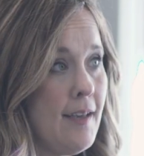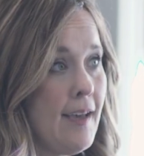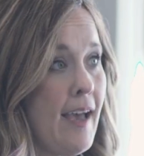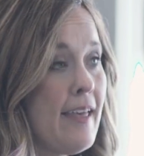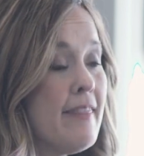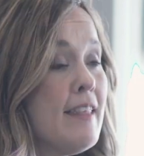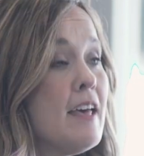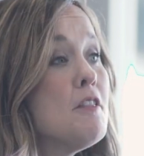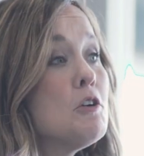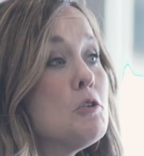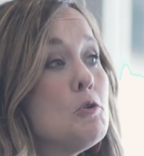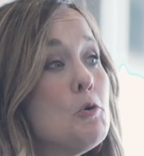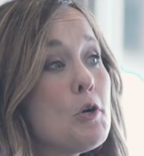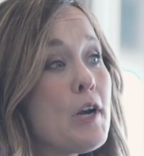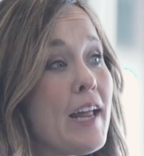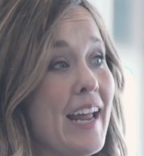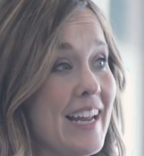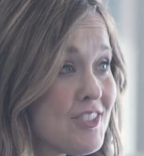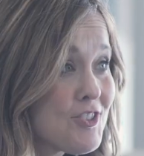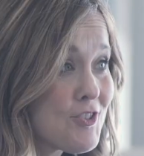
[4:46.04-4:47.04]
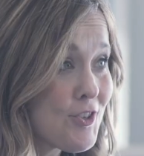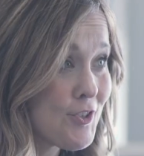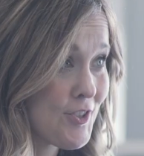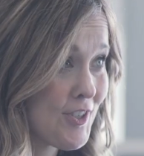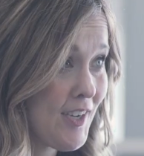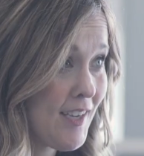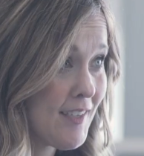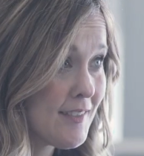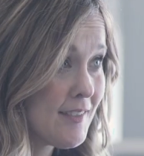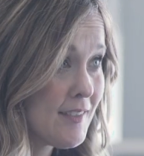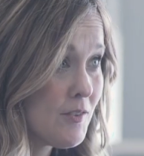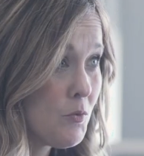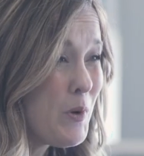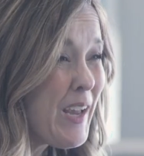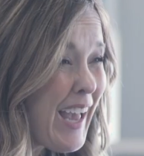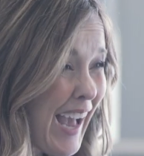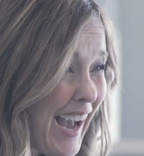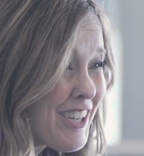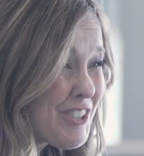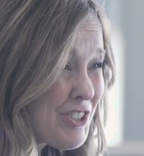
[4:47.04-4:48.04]
And then the Lord answers us.
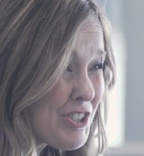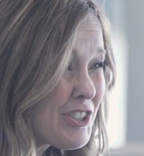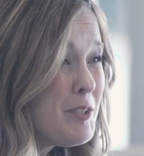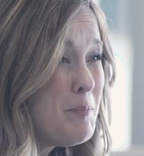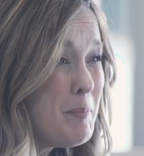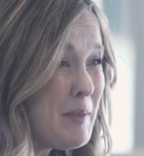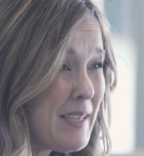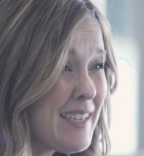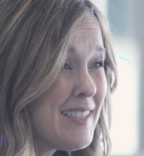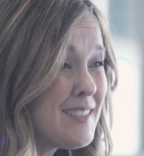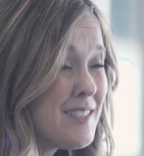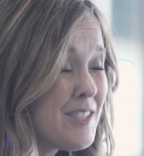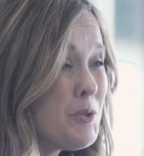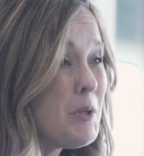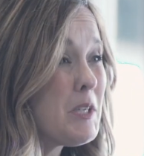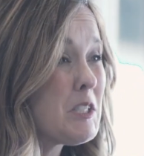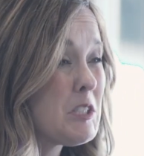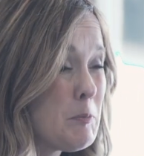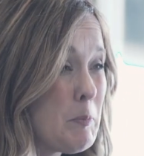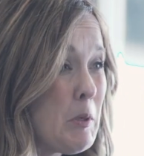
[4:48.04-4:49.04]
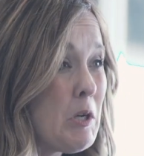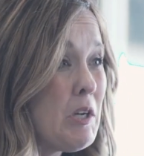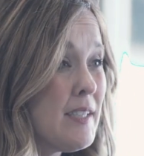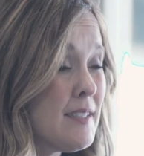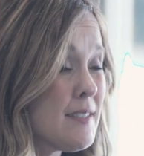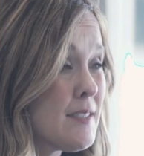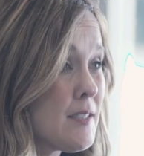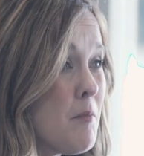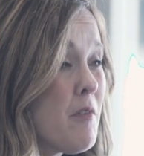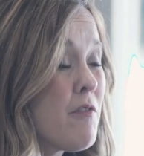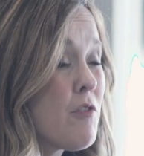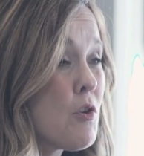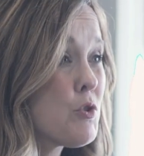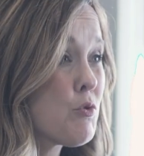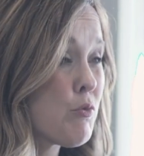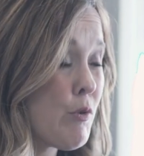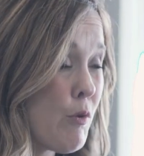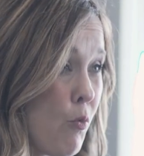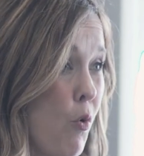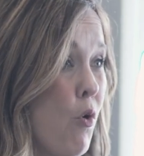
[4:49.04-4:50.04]
We actually begin to experience some of
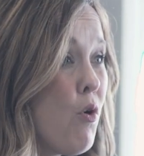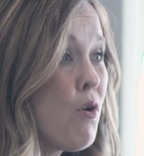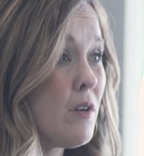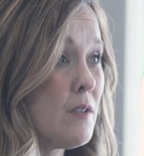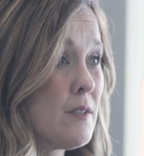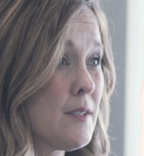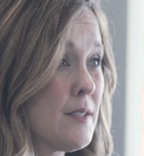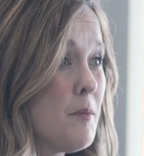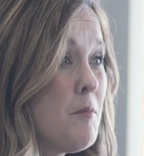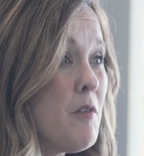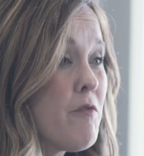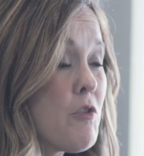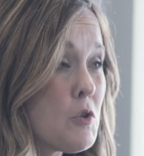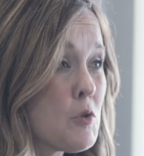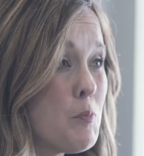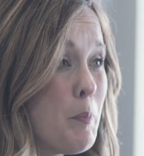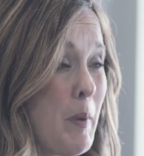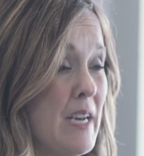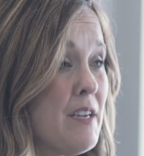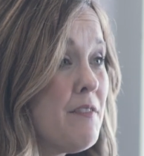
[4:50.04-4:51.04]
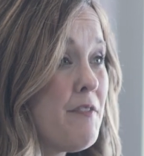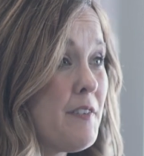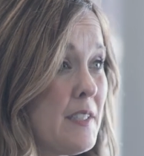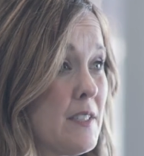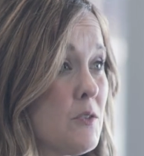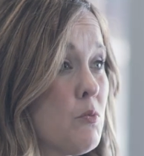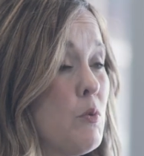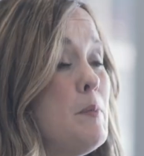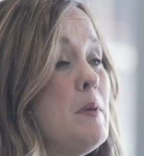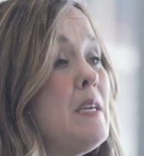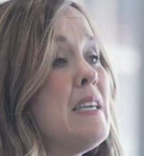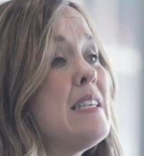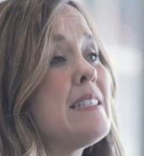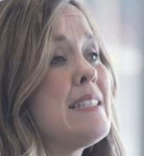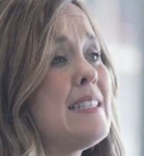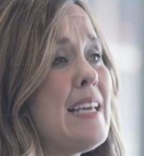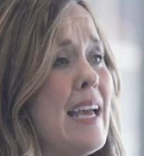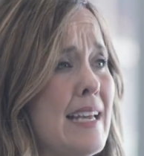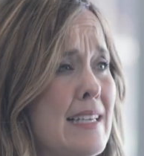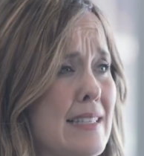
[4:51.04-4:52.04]
those rewards, some of those benefits. We begin
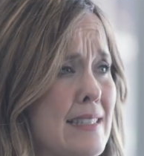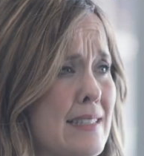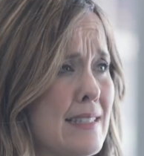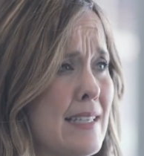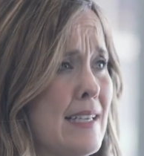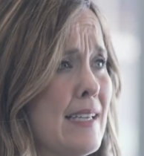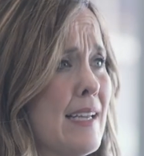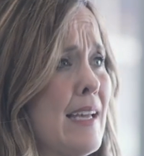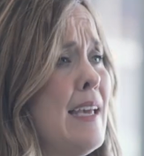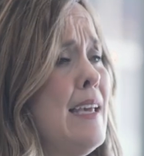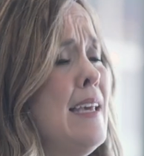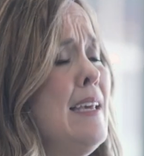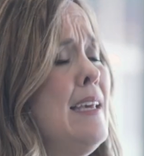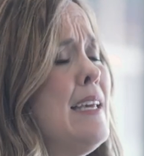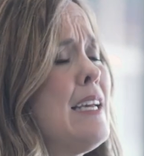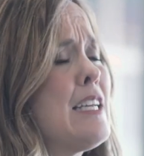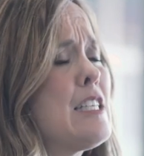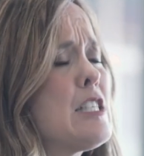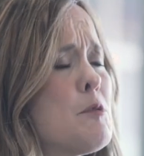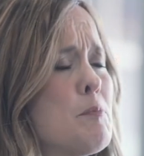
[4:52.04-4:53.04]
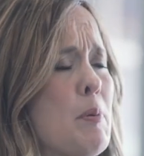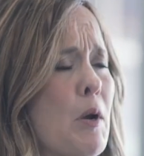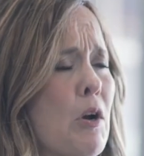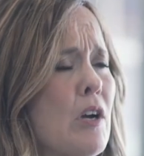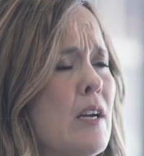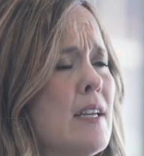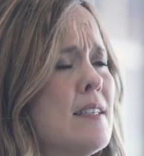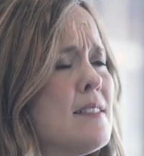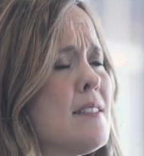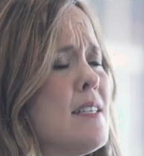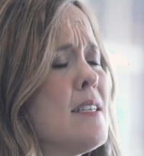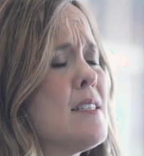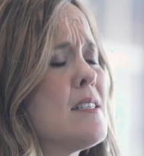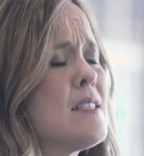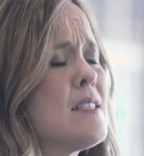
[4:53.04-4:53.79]
tasting, experiencing,